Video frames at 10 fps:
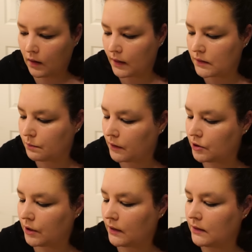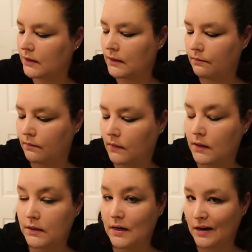as much as
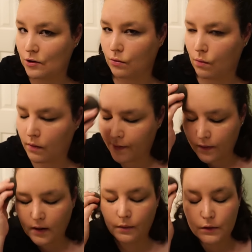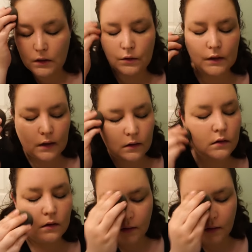this natural one that I was using.